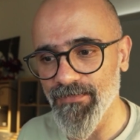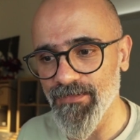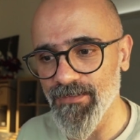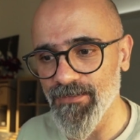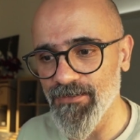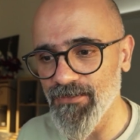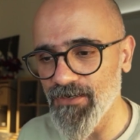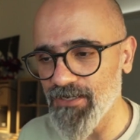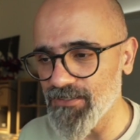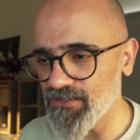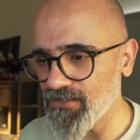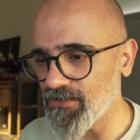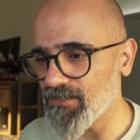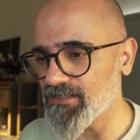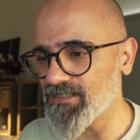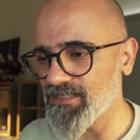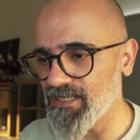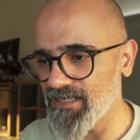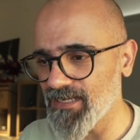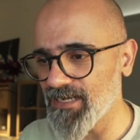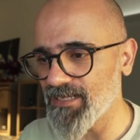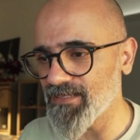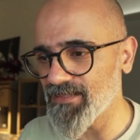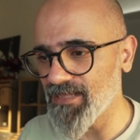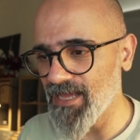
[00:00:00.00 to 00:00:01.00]
I started
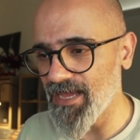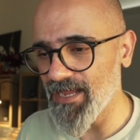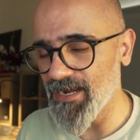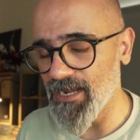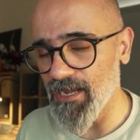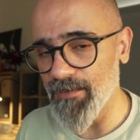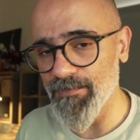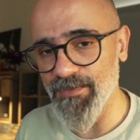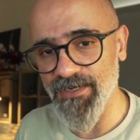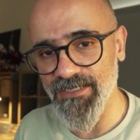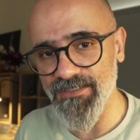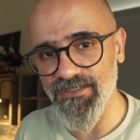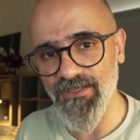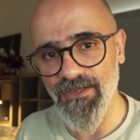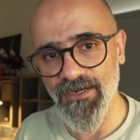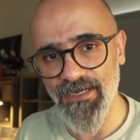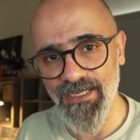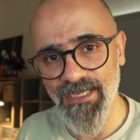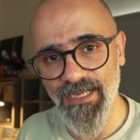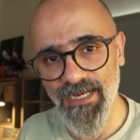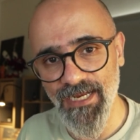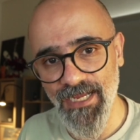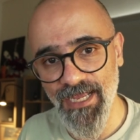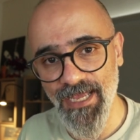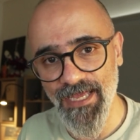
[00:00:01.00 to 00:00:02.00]
setting that up and I started
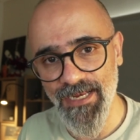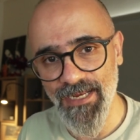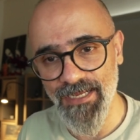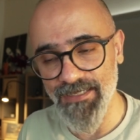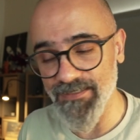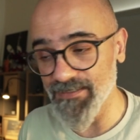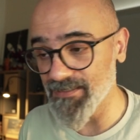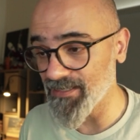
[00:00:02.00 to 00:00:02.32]
getting headaches.